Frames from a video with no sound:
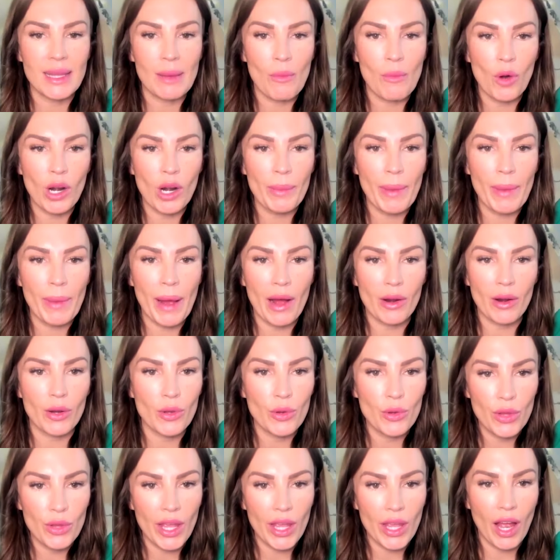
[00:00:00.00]
is it more about
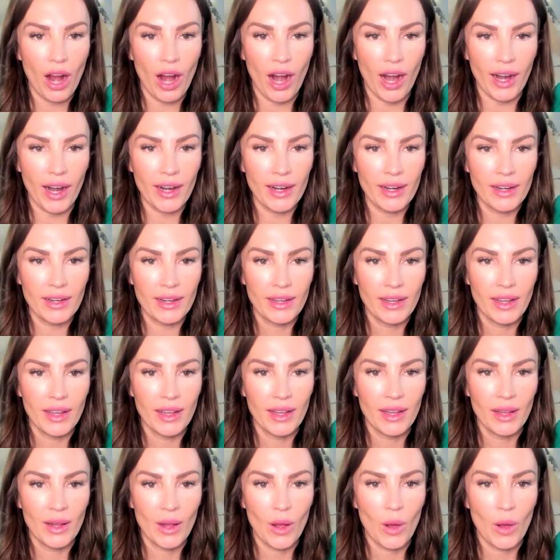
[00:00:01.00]
who they are,
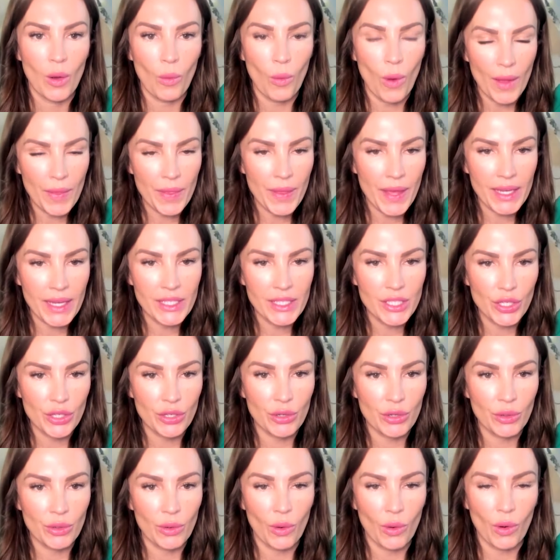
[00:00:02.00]
what they
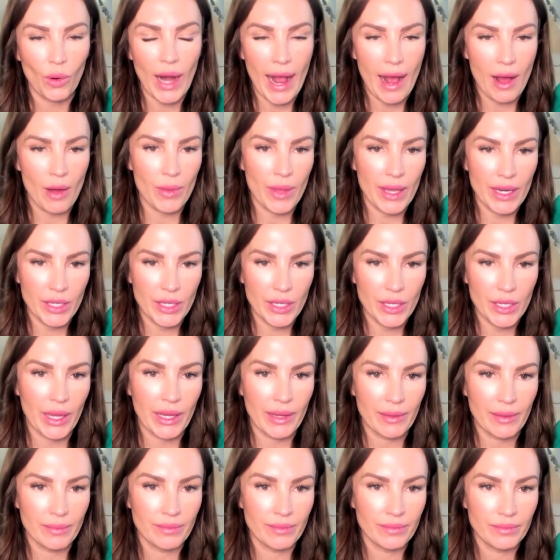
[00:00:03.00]
do, or how they do
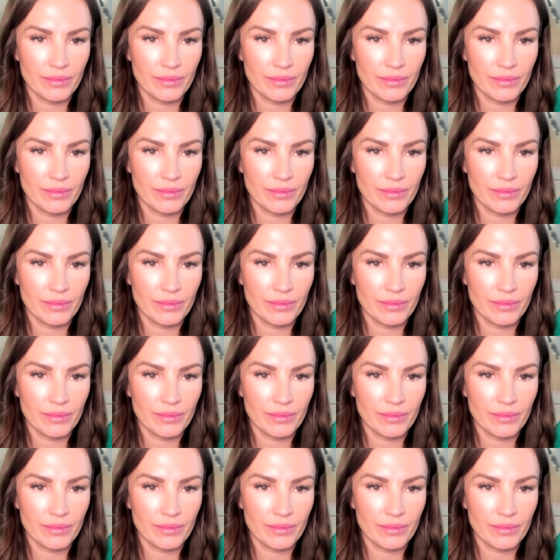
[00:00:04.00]
it?